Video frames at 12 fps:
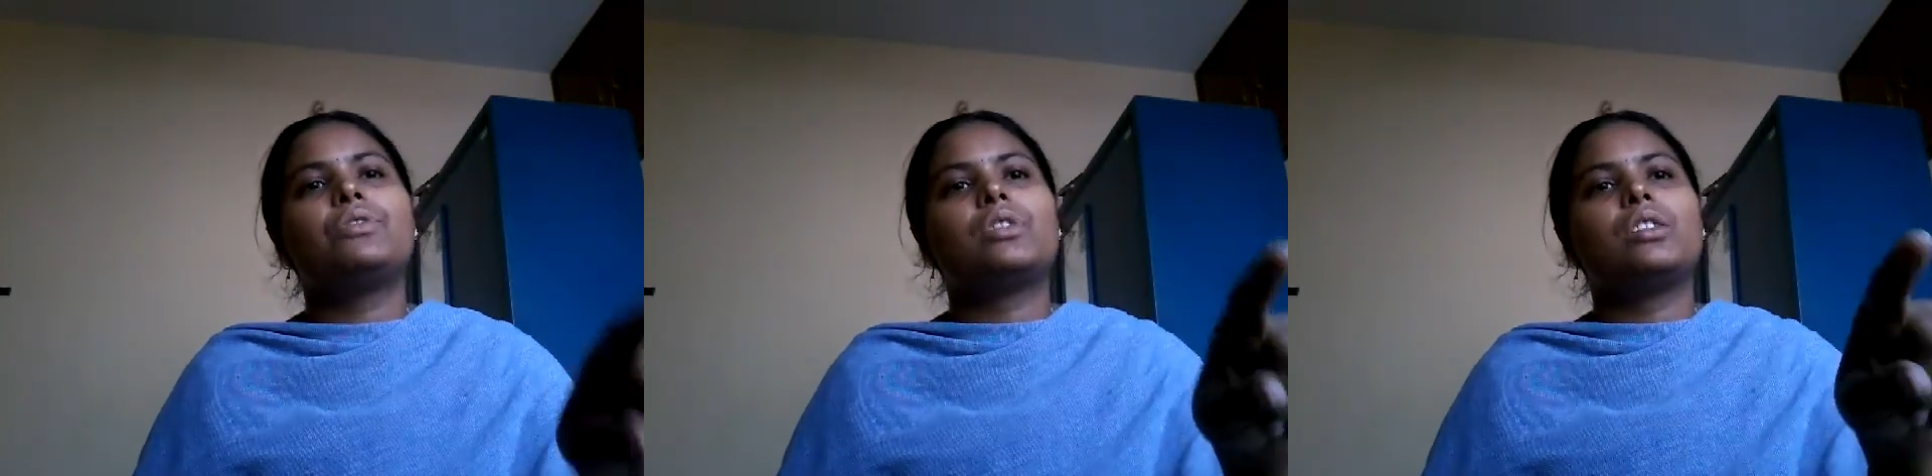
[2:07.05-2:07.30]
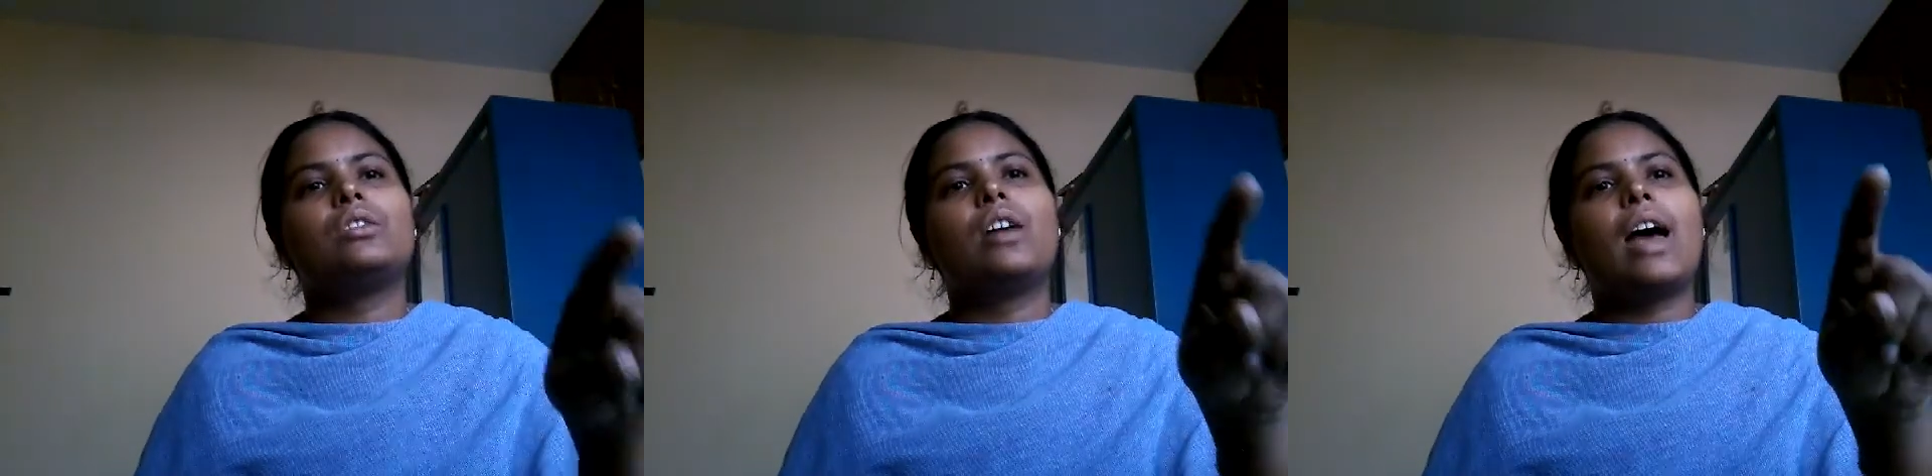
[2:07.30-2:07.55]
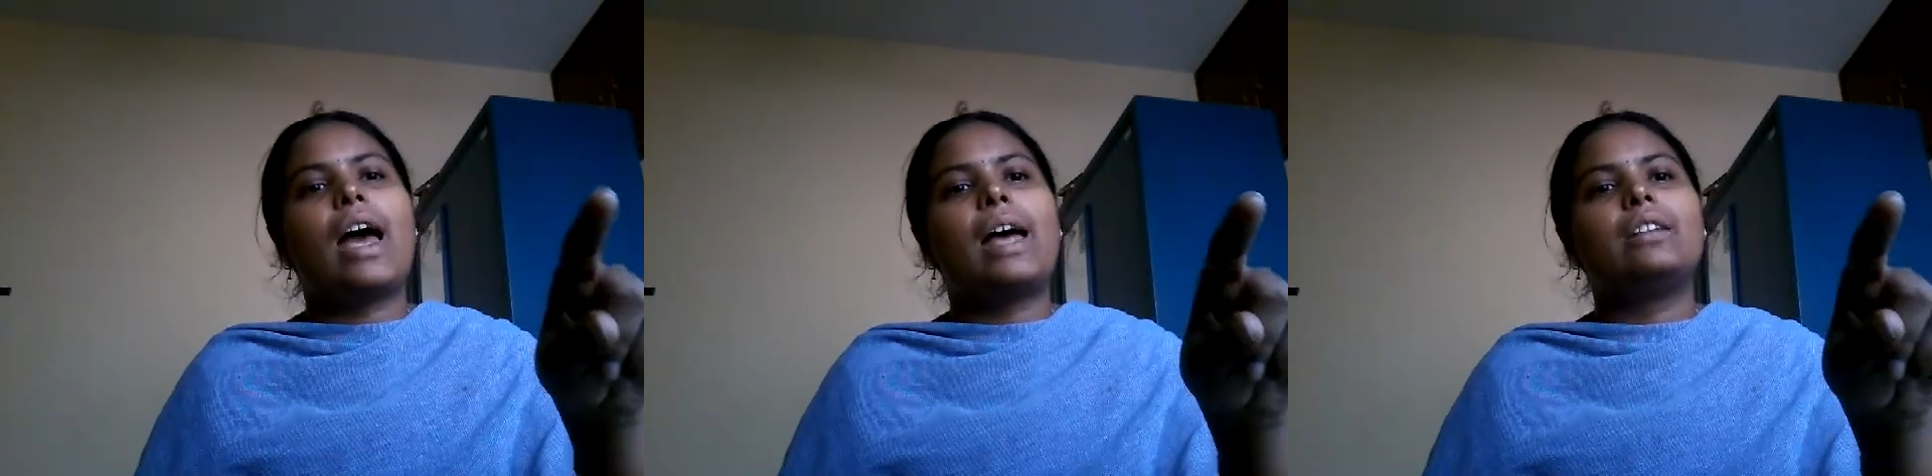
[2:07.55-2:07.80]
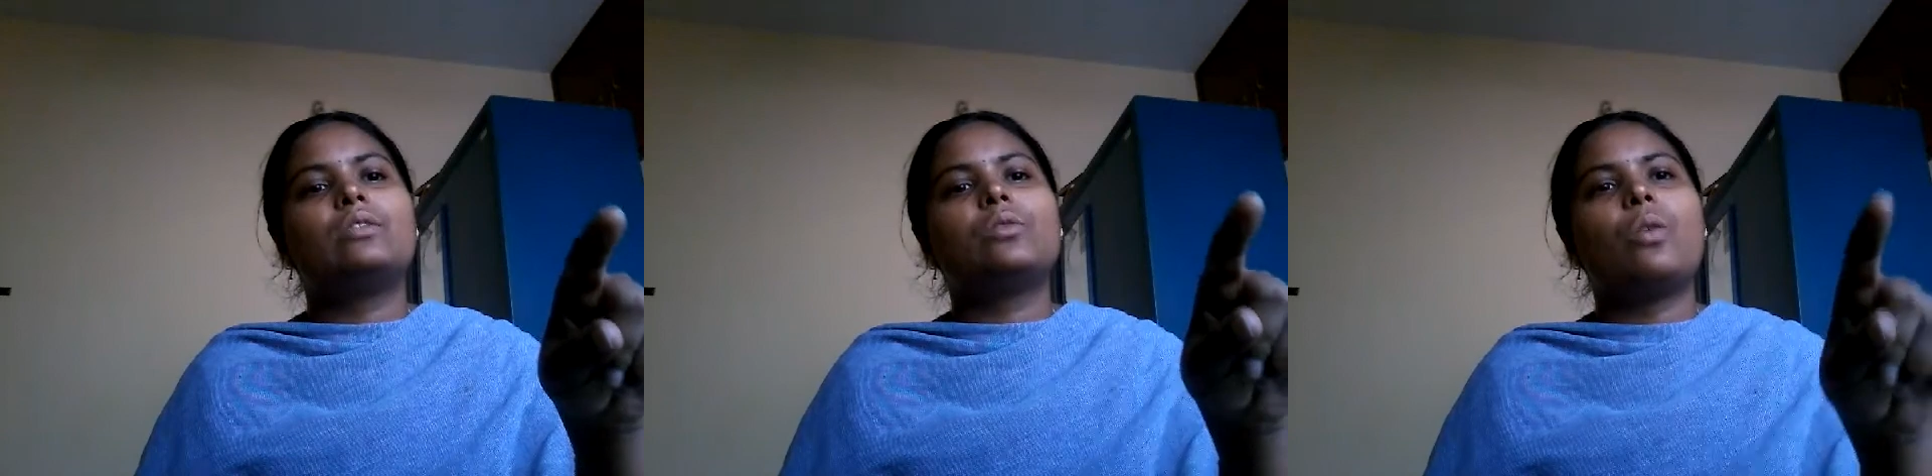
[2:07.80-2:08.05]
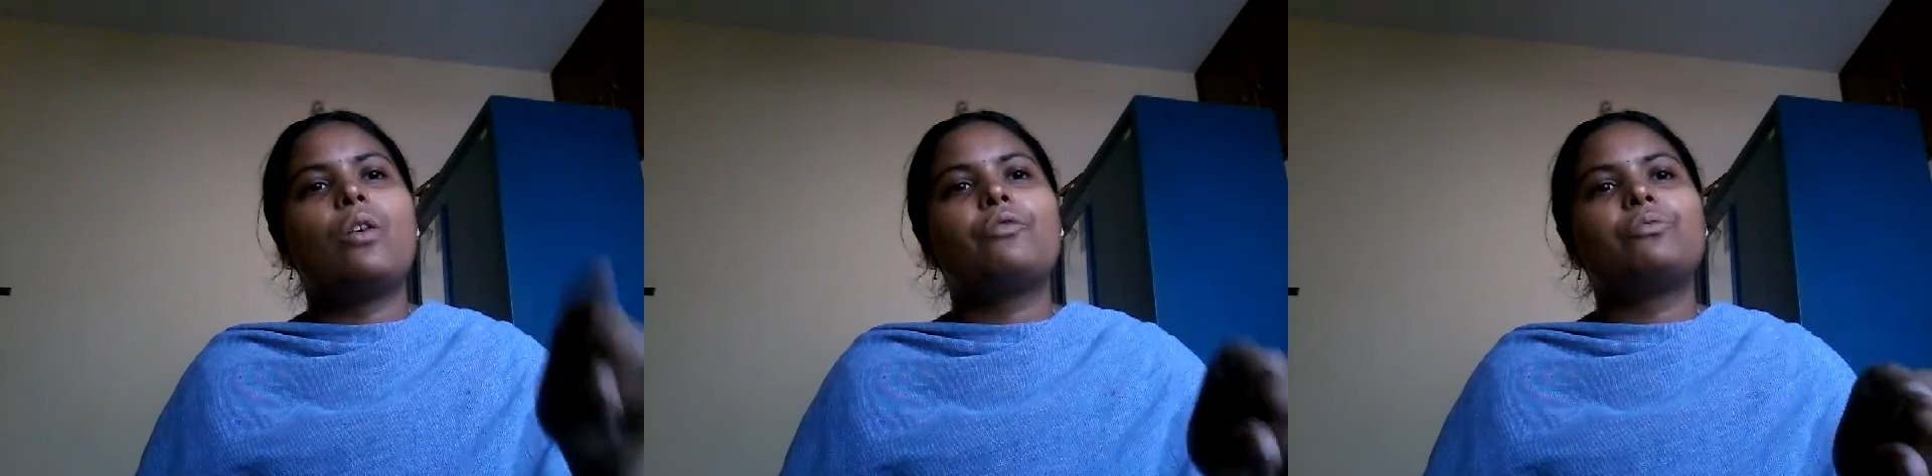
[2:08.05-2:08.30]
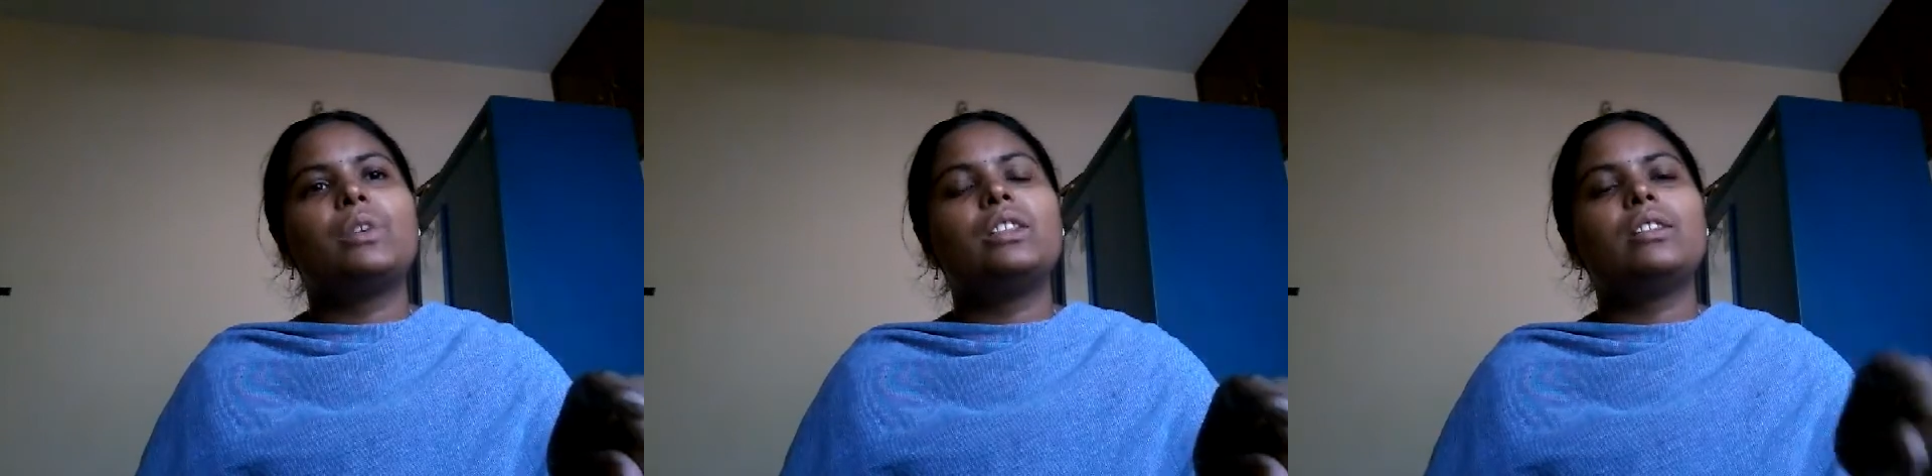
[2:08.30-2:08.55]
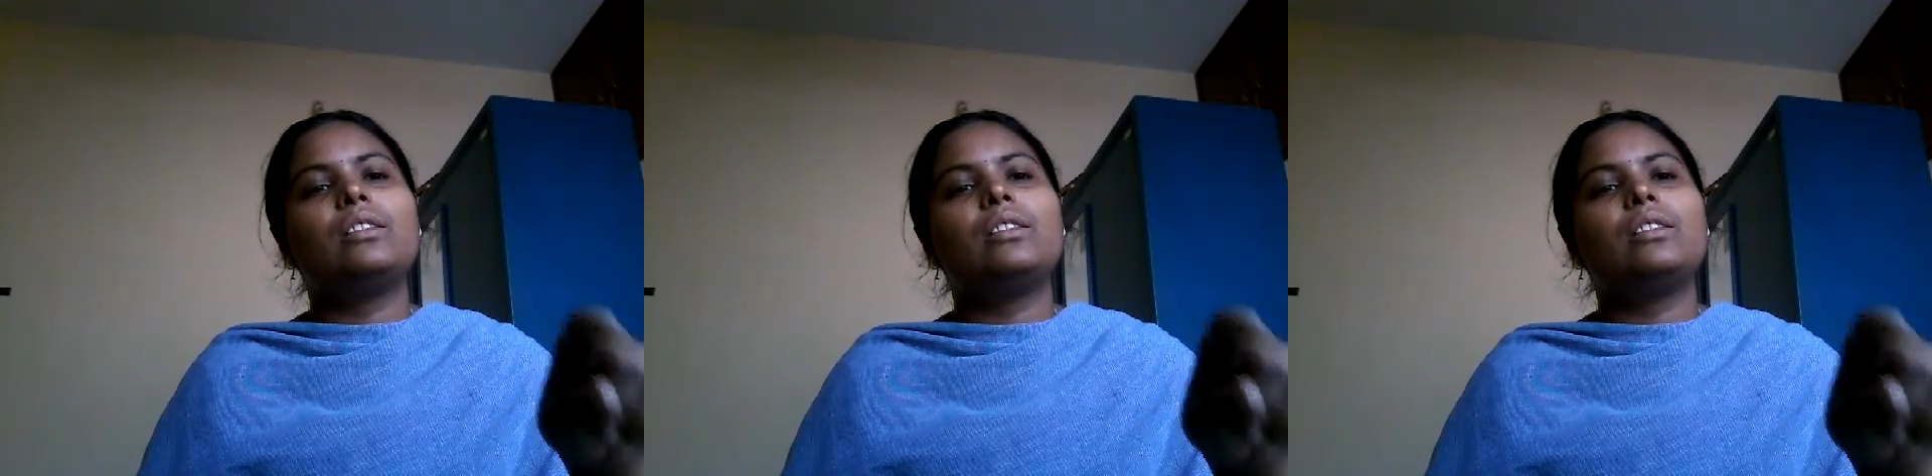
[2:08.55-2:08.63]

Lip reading: see the air is off means,